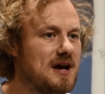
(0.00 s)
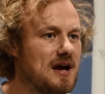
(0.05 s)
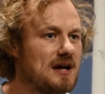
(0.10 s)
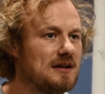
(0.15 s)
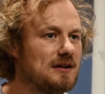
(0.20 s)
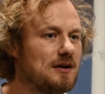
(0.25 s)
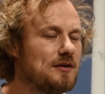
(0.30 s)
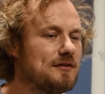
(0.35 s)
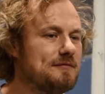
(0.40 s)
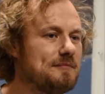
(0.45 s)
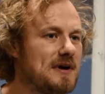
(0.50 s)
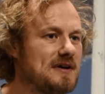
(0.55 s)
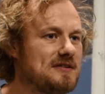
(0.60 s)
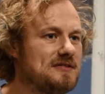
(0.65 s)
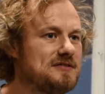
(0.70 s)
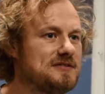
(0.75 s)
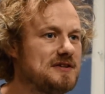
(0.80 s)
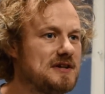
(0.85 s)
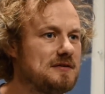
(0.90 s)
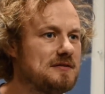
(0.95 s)
A lot of my
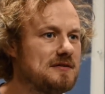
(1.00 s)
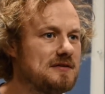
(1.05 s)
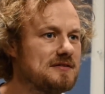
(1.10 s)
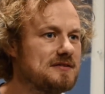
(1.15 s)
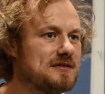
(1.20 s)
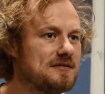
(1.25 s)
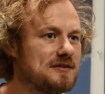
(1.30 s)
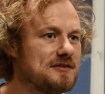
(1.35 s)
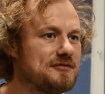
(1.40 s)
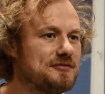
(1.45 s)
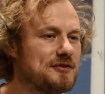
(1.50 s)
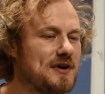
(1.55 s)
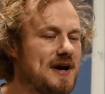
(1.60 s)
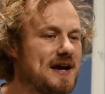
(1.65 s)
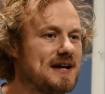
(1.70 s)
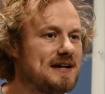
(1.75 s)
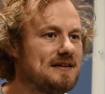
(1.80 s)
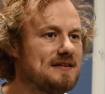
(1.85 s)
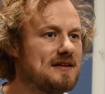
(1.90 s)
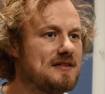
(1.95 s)
students are
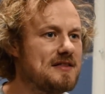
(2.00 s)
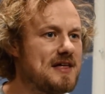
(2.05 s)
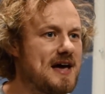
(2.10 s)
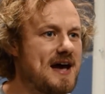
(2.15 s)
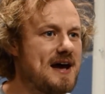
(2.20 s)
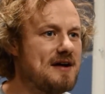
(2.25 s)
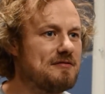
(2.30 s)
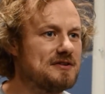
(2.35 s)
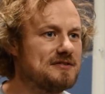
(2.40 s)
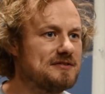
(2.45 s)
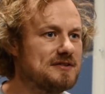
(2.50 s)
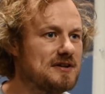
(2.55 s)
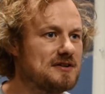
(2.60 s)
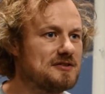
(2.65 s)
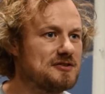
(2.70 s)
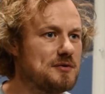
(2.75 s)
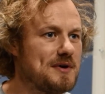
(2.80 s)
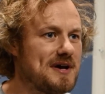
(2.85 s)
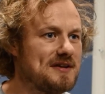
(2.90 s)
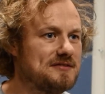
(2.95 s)
afraid that their
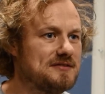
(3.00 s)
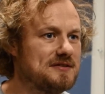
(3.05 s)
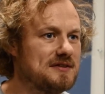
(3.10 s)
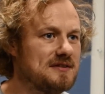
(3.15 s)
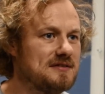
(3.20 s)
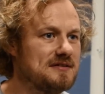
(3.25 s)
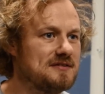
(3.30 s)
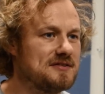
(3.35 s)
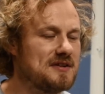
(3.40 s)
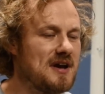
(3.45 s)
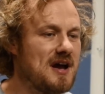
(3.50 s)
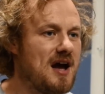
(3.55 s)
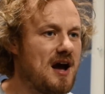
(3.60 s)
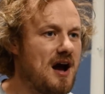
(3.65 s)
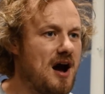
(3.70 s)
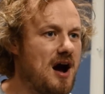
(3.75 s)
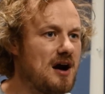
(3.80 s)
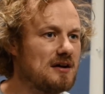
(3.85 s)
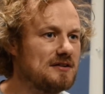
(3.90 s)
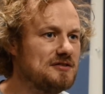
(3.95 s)
research questions
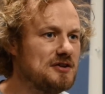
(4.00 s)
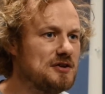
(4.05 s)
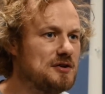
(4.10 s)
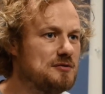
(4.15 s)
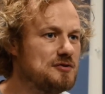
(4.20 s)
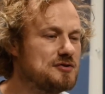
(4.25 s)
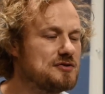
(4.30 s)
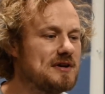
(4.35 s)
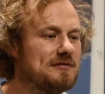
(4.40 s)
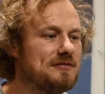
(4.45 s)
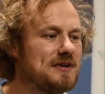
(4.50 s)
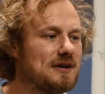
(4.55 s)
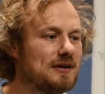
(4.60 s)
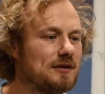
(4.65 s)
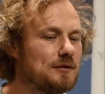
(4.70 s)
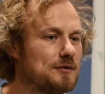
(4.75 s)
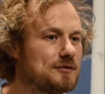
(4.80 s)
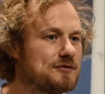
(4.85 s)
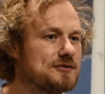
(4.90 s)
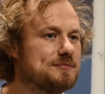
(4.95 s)
are too trivial
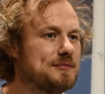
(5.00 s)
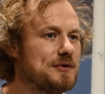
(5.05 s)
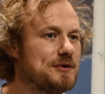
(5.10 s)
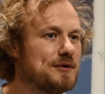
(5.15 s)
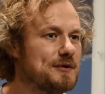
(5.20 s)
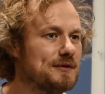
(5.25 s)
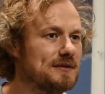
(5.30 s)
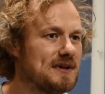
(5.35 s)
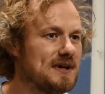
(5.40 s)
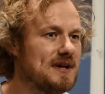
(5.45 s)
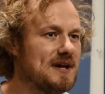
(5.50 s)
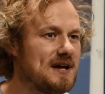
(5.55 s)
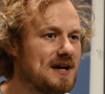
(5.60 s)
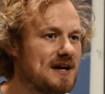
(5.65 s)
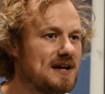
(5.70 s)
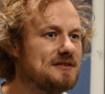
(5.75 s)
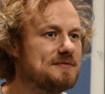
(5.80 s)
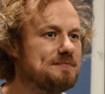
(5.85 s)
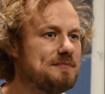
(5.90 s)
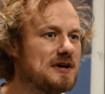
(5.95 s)
or small.
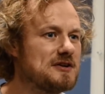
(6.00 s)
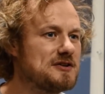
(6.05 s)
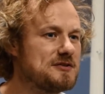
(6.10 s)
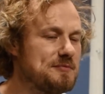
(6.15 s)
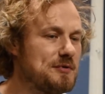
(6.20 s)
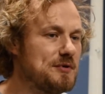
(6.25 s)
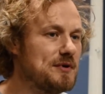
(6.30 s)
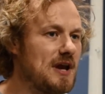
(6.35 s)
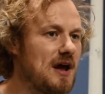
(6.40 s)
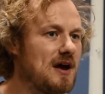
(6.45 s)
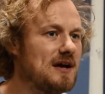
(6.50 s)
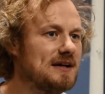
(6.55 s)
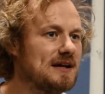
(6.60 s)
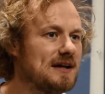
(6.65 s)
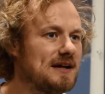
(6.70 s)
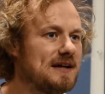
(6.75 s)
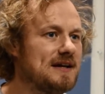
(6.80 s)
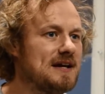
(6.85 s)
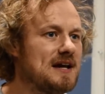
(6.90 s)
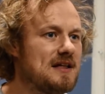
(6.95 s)
It's much more
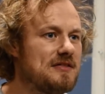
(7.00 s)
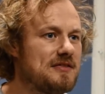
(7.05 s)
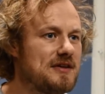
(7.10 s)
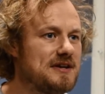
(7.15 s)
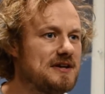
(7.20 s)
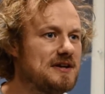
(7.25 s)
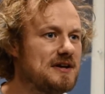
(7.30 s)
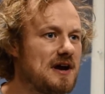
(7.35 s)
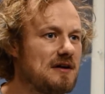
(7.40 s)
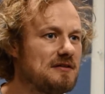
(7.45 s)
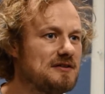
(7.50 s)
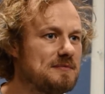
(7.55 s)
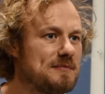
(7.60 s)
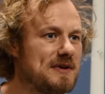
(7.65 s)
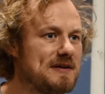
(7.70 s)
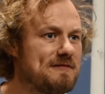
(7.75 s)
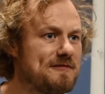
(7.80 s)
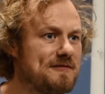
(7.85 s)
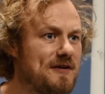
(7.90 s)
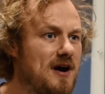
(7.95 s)
likely that you're going to
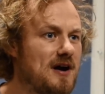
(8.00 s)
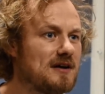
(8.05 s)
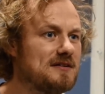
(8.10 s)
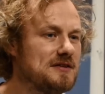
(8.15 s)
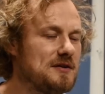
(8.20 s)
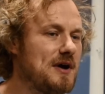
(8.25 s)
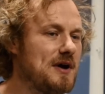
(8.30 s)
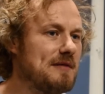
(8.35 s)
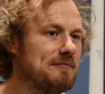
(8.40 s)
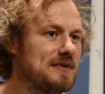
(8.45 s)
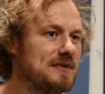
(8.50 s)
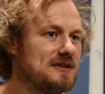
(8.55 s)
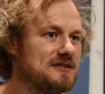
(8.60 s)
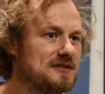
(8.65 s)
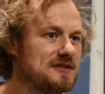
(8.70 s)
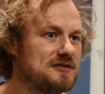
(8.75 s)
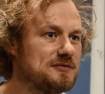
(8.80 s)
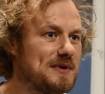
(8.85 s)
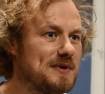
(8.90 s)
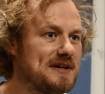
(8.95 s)
be far too
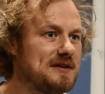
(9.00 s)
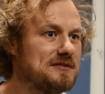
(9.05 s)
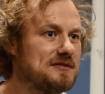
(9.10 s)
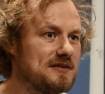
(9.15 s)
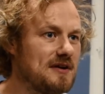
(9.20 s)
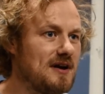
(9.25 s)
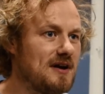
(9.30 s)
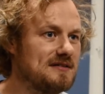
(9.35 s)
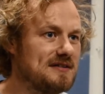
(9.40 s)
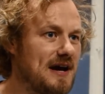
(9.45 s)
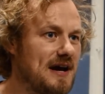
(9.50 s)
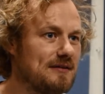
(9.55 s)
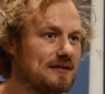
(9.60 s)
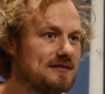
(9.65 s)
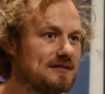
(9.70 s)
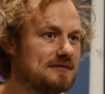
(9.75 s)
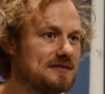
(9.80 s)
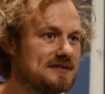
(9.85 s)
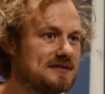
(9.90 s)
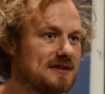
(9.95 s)
ambitious when you start out
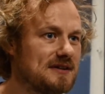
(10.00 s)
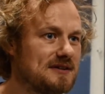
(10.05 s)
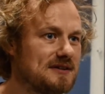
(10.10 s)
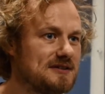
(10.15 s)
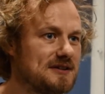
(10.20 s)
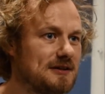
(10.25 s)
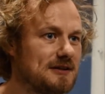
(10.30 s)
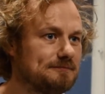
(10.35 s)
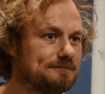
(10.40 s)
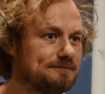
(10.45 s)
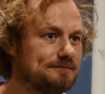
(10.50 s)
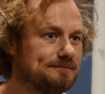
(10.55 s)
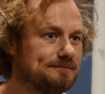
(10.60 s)
as a researcher.